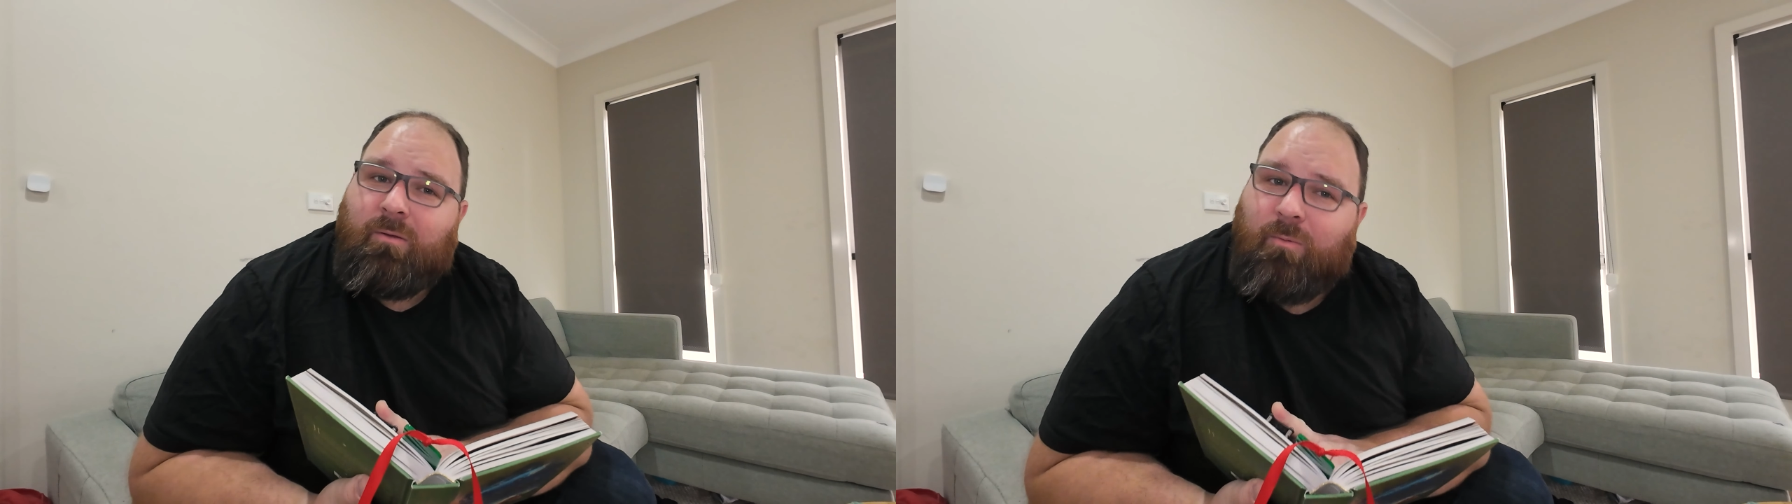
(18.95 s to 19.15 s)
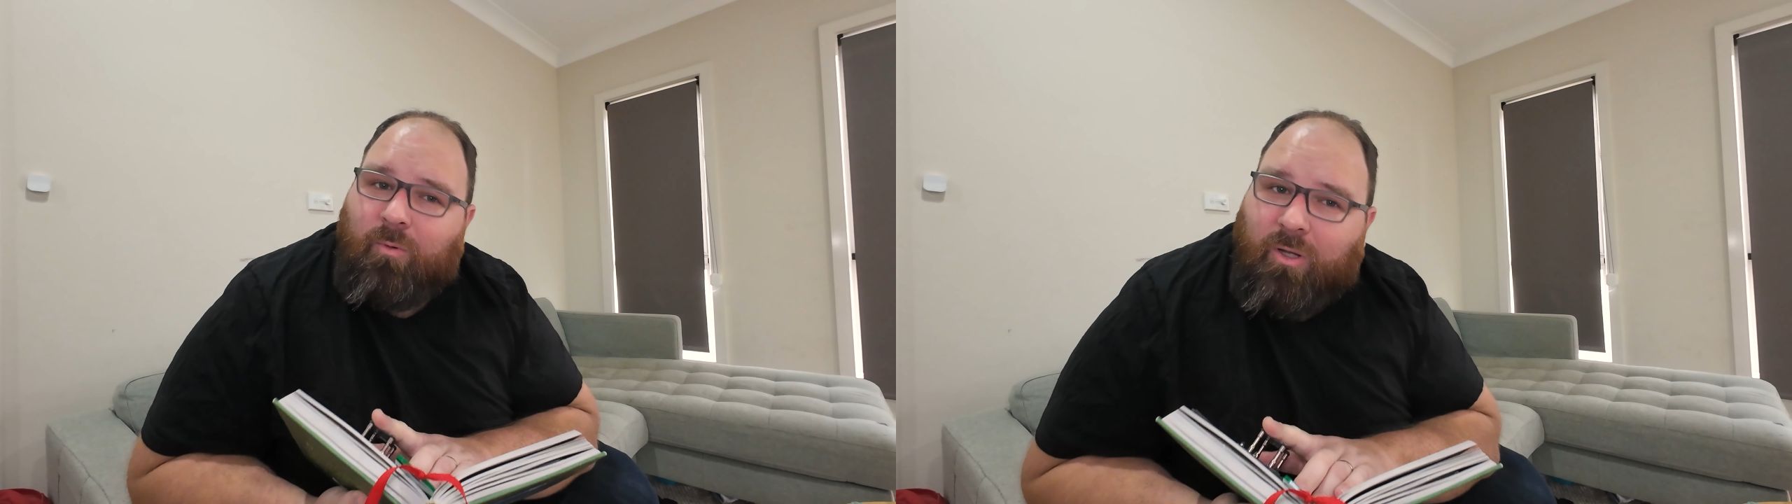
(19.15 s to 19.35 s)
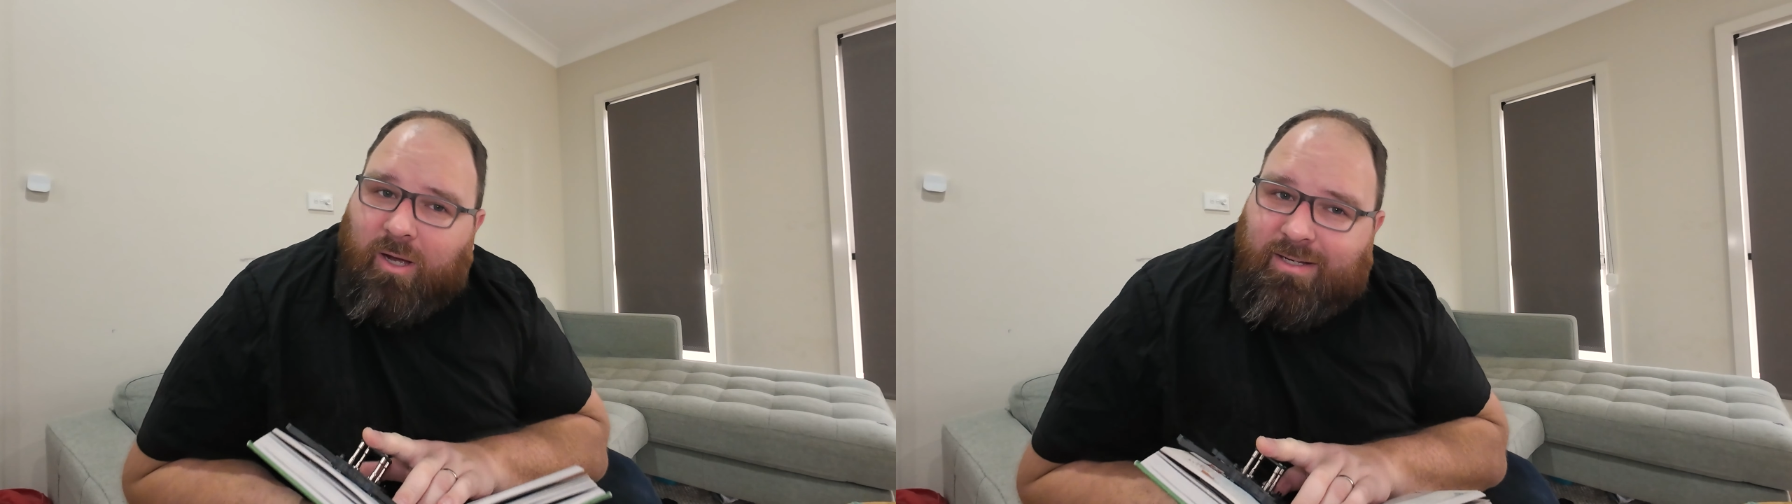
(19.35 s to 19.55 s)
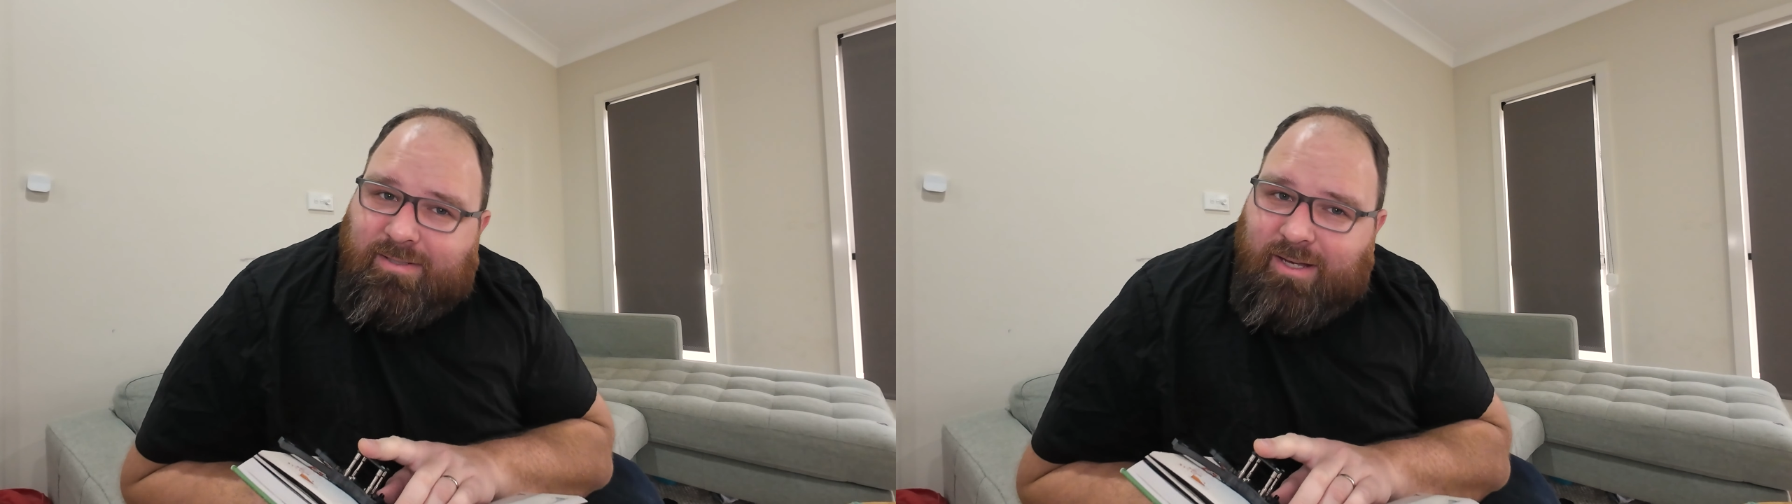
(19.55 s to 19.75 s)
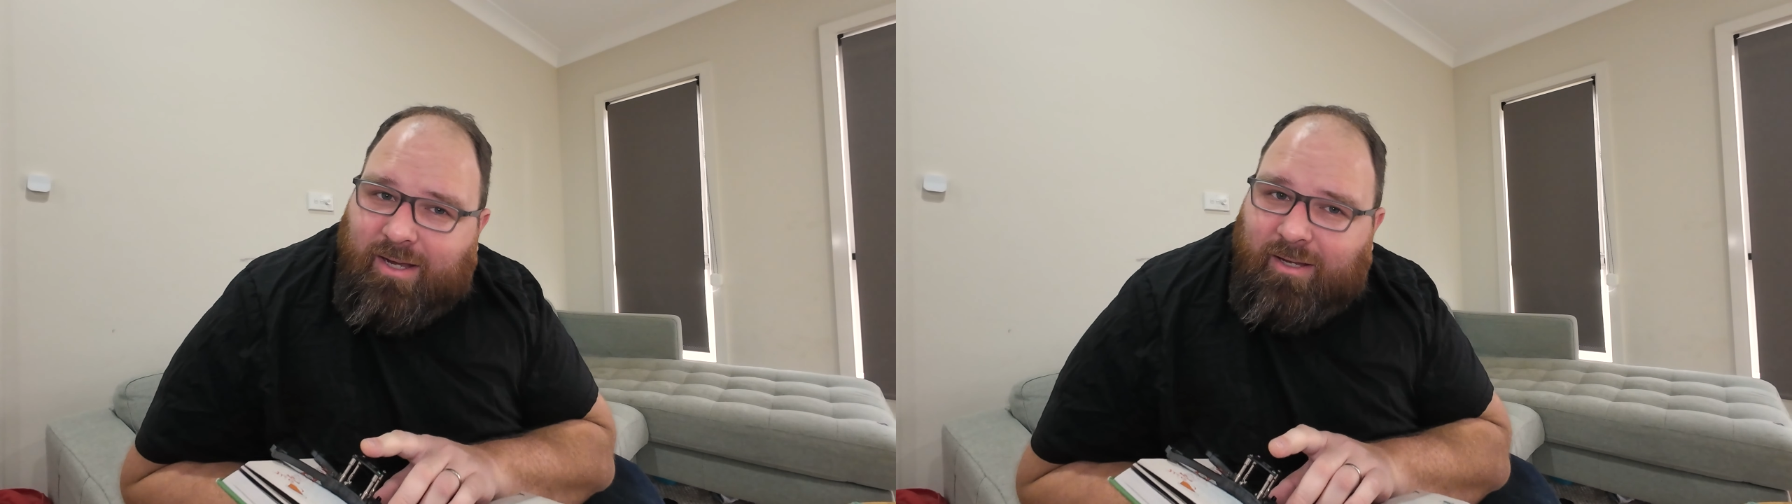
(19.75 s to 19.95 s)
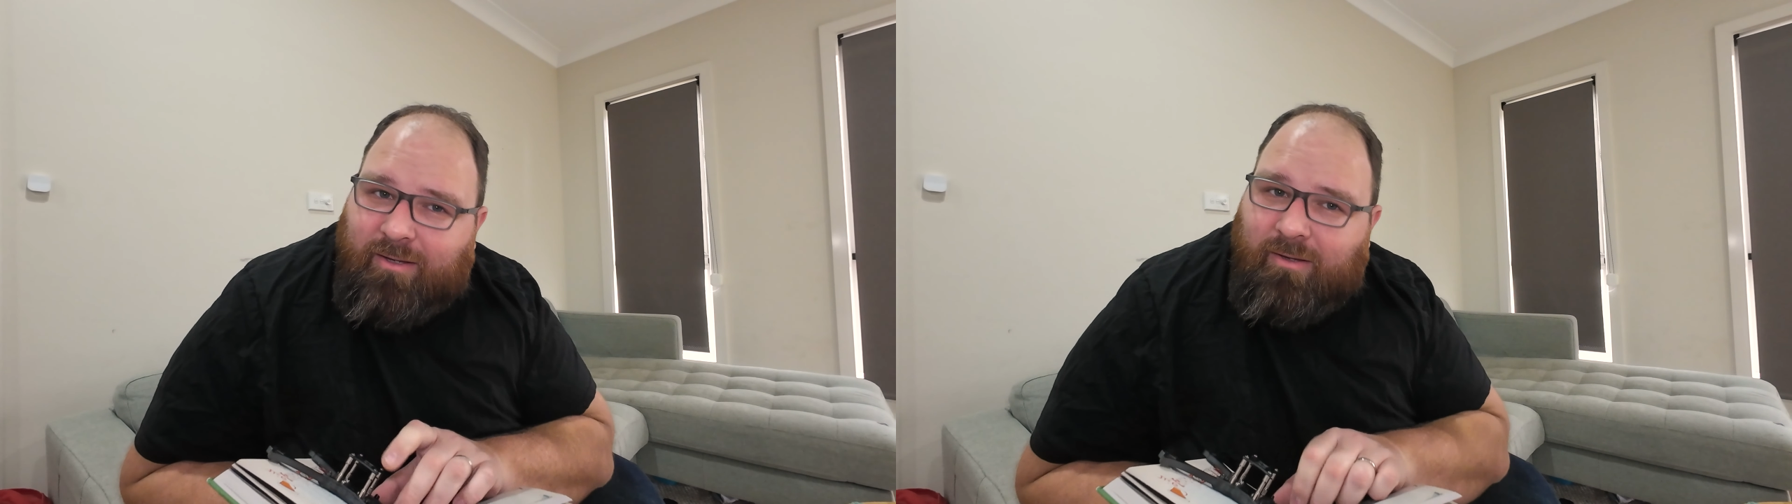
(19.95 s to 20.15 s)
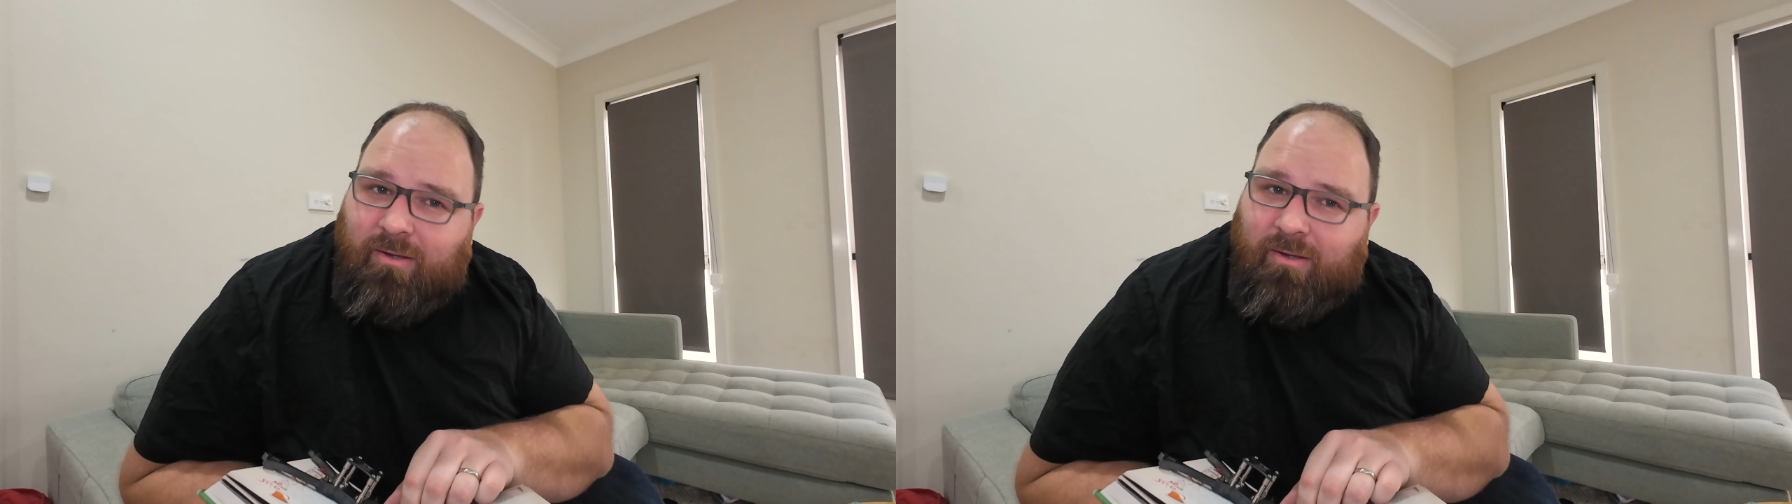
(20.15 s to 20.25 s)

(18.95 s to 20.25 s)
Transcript: Well, I say,